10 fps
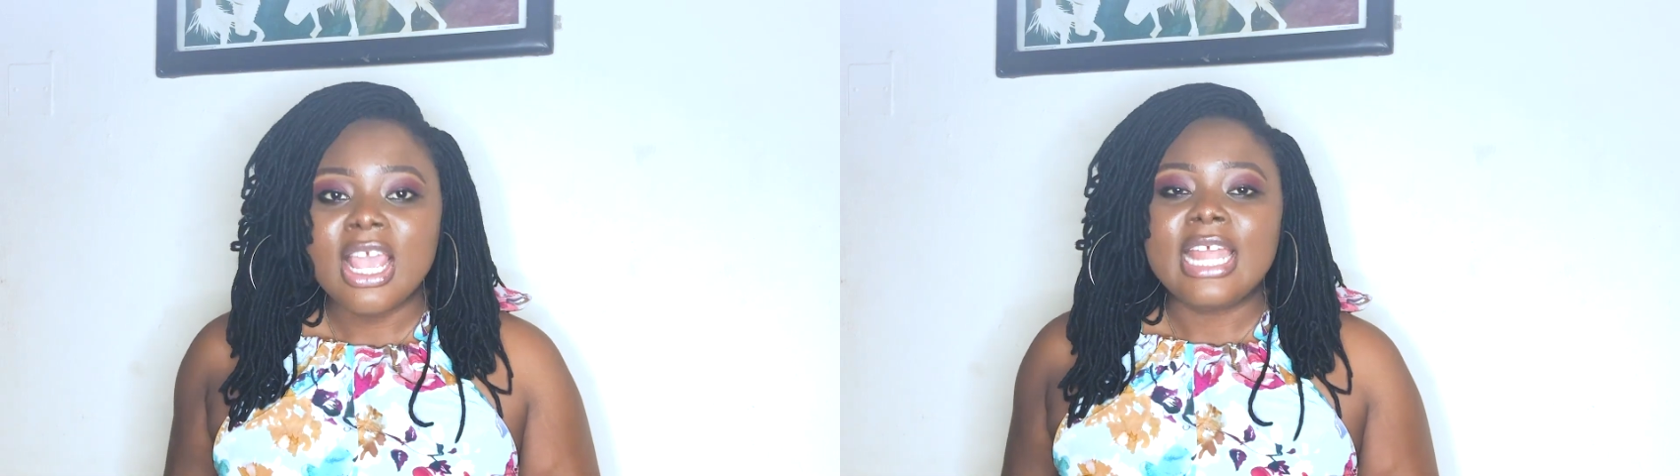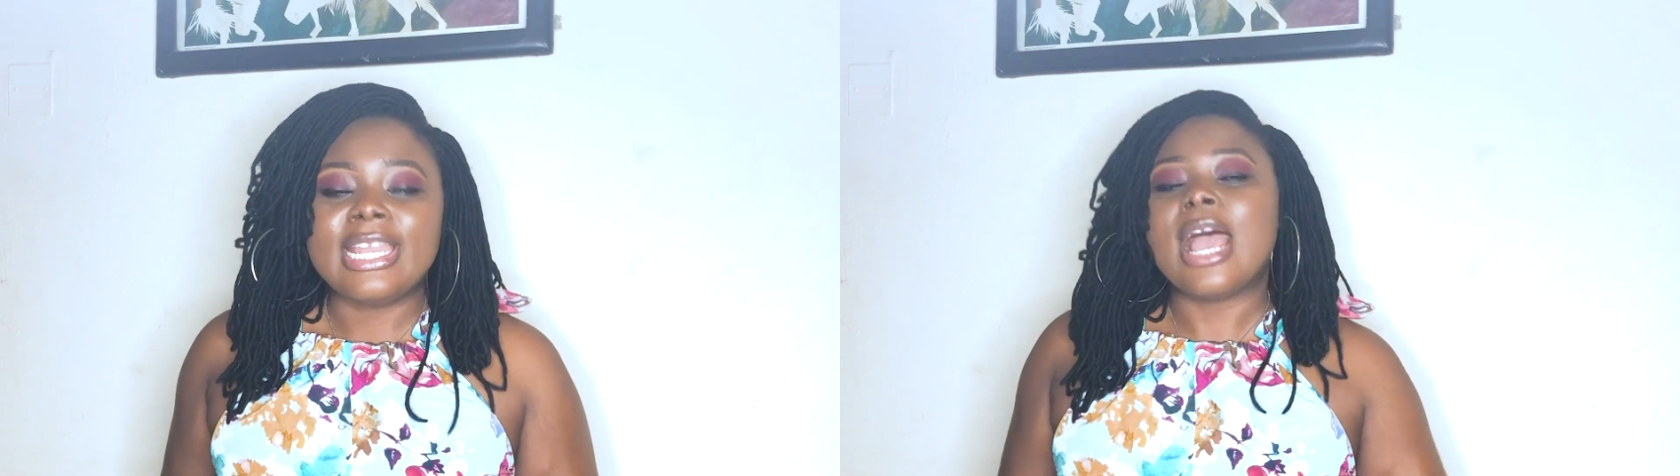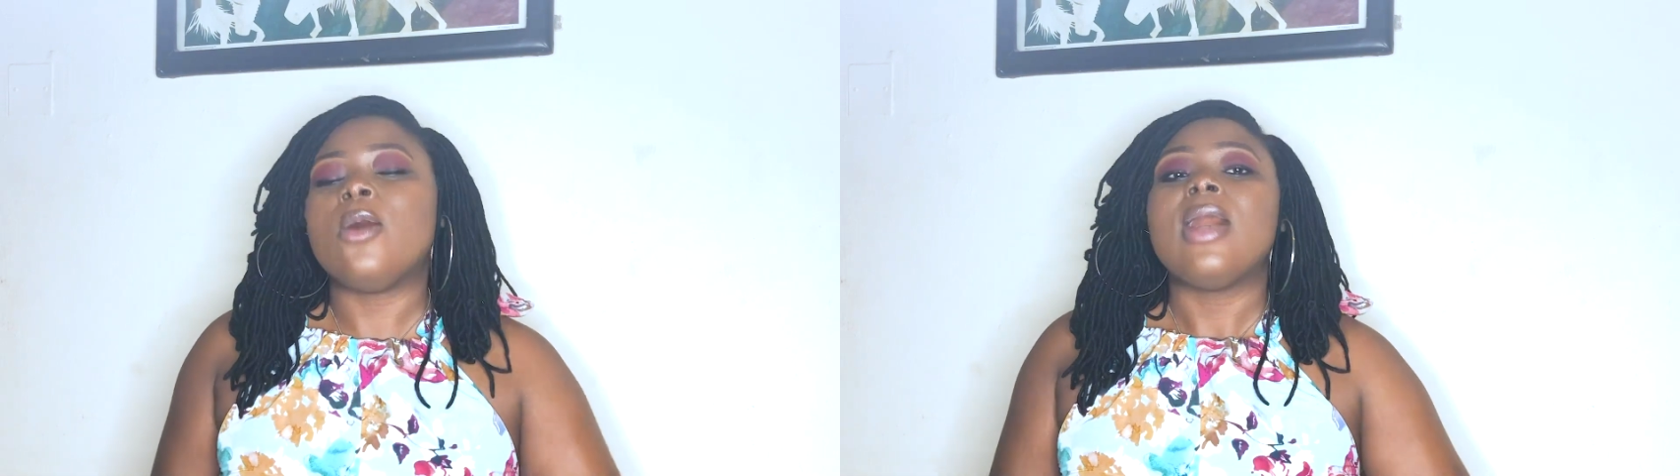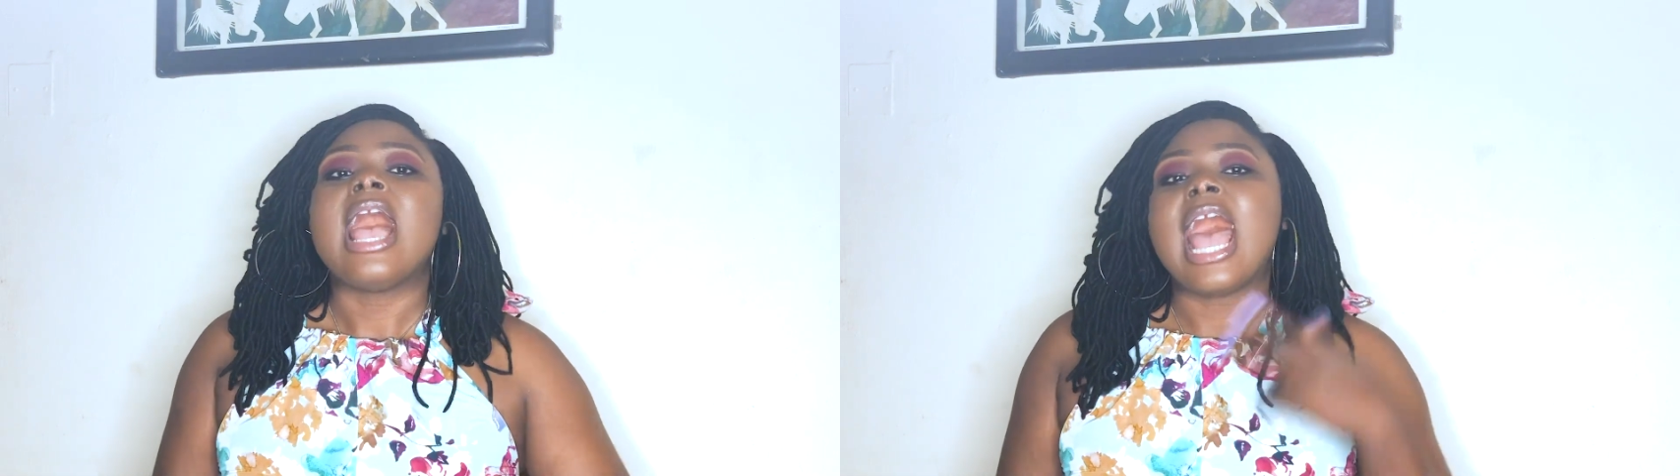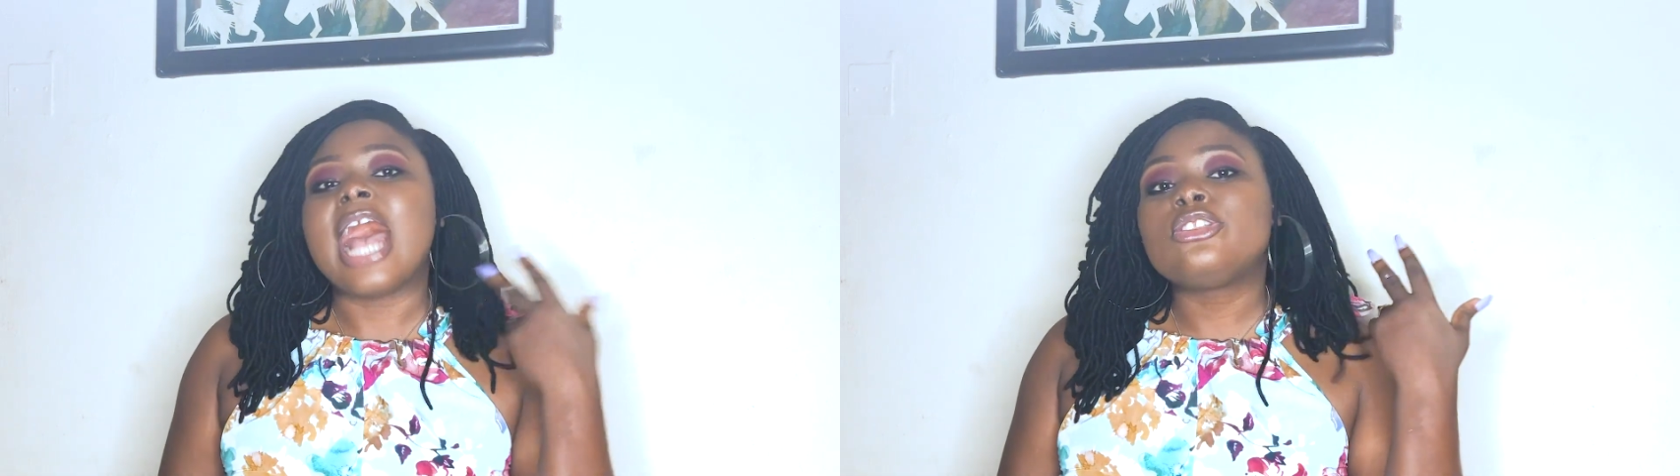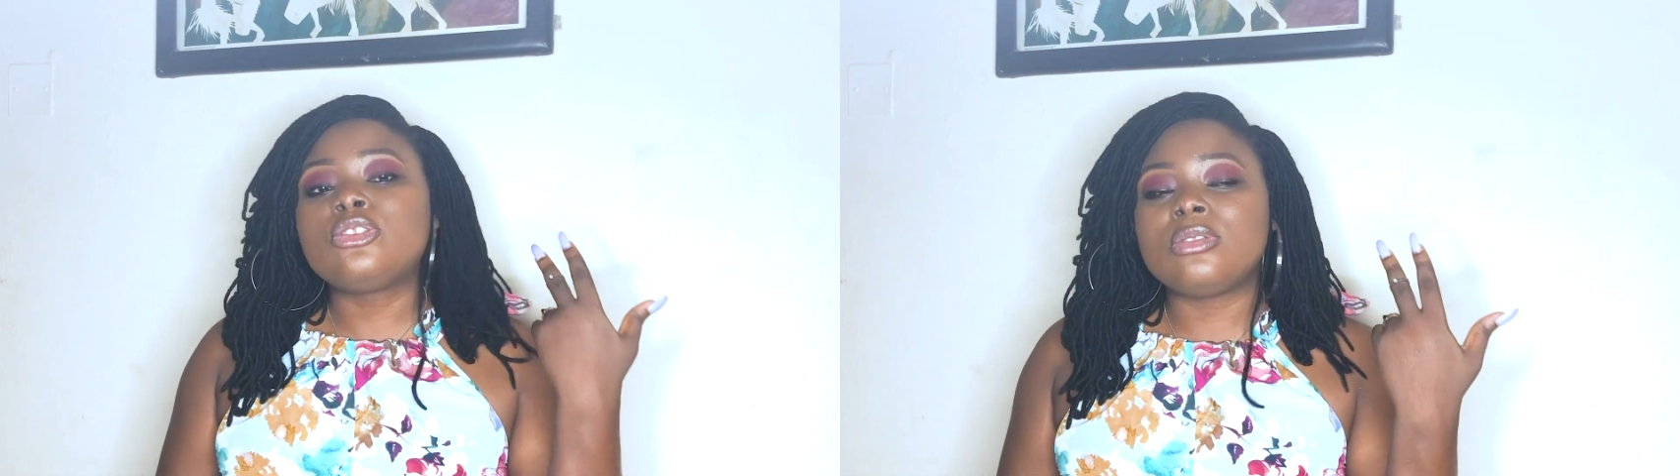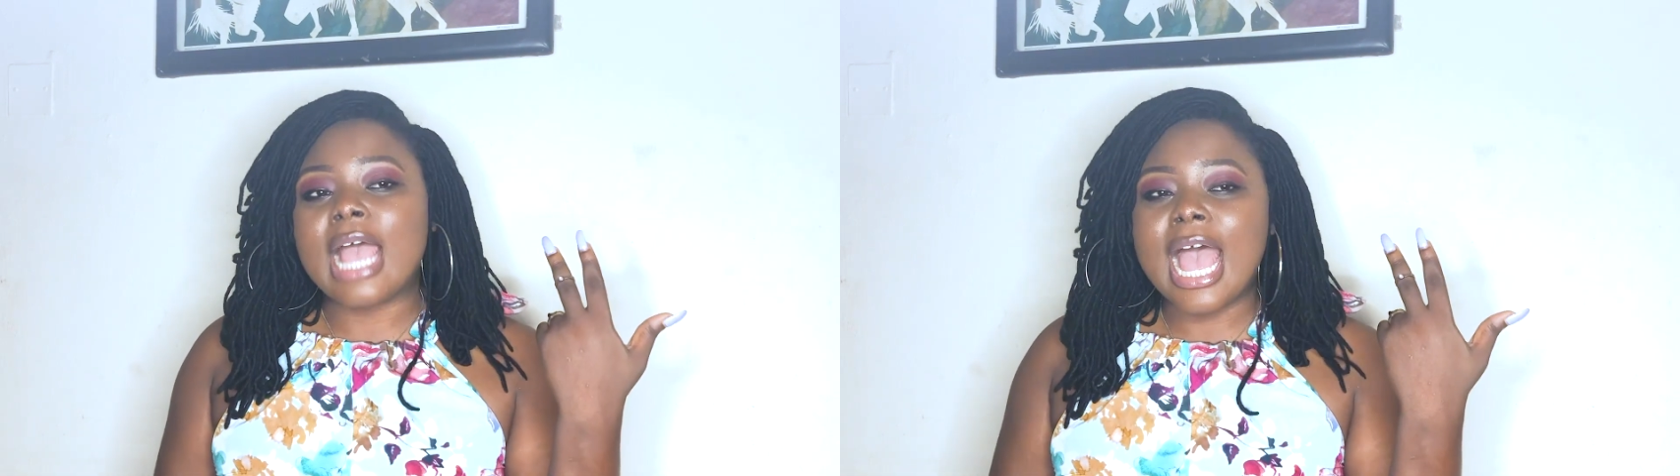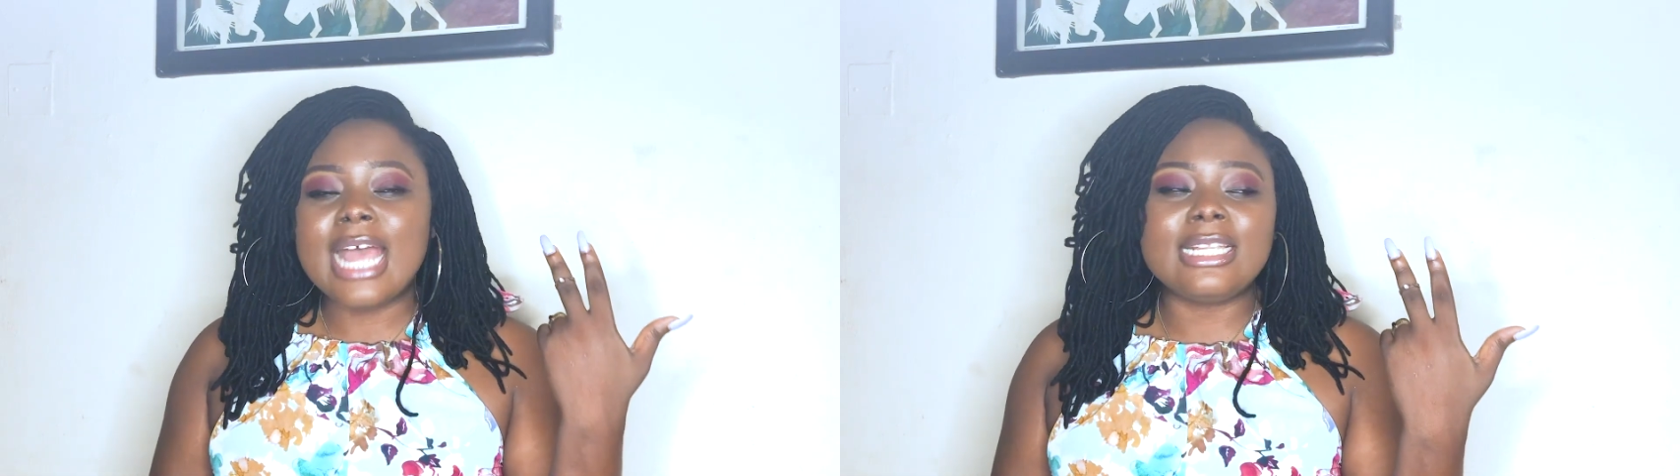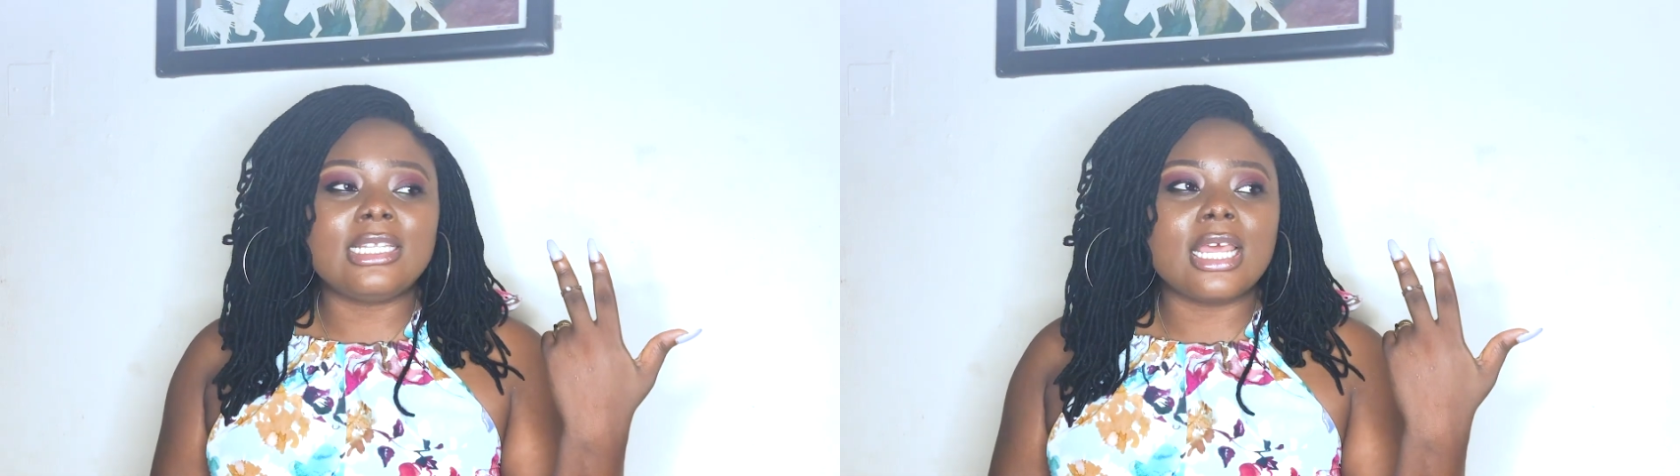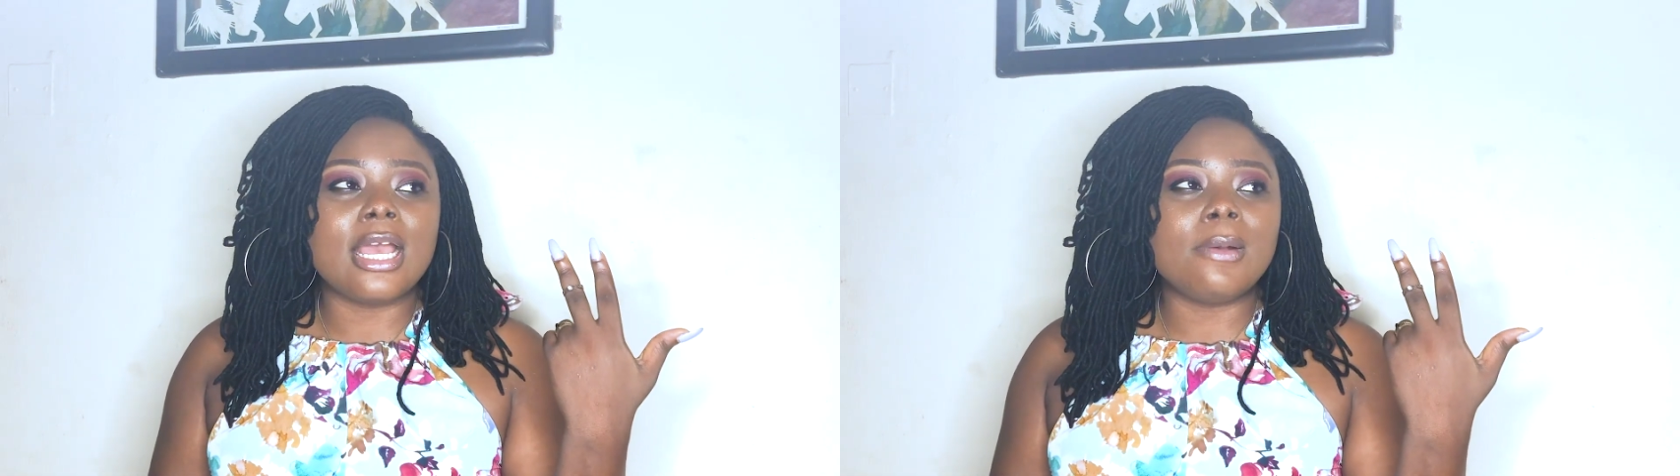Now I
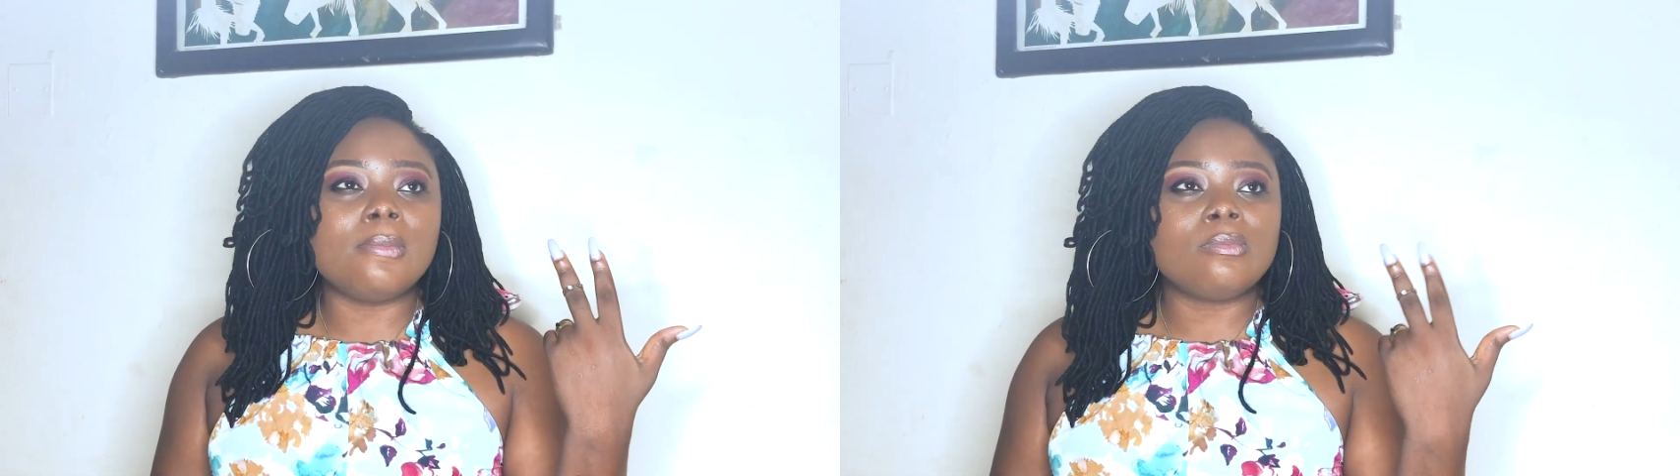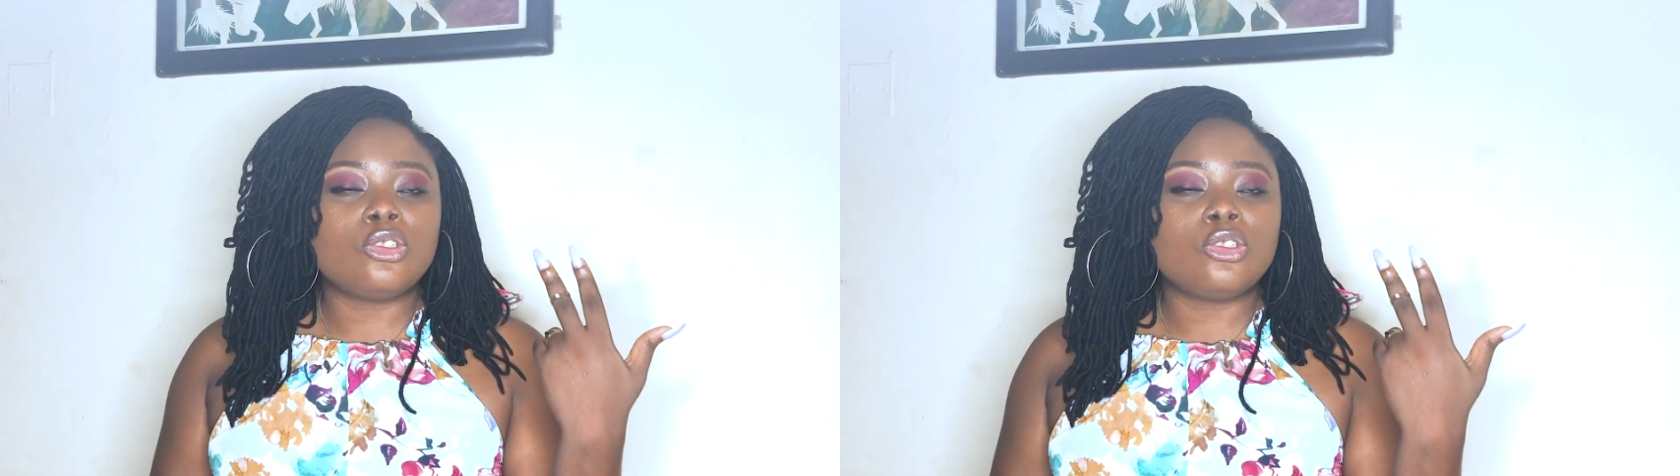had